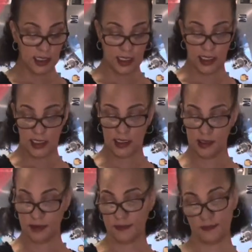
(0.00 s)

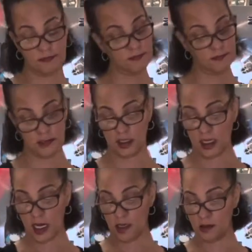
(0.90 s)
And it
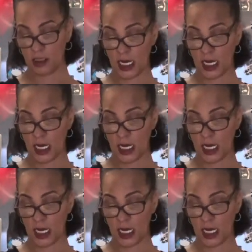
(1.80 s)
all